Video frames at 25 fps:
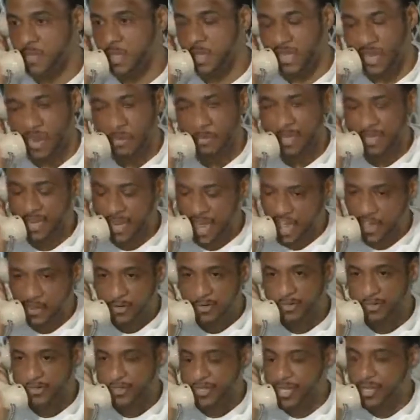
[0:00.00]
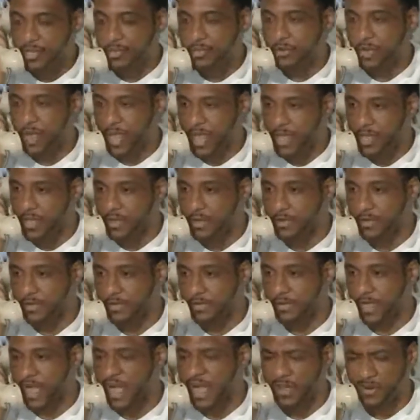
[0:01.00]
And I mean, I understand your anger.
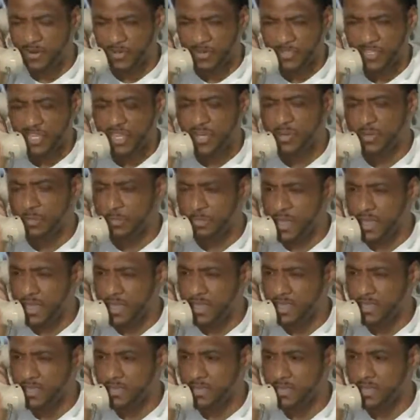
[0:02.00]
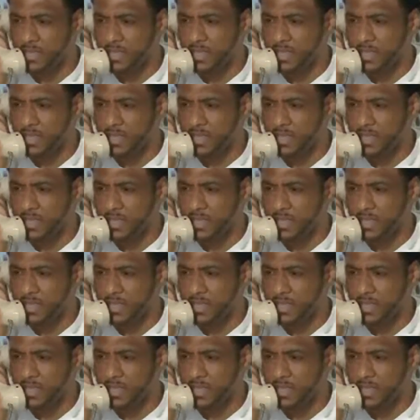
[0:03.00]
I understand your pain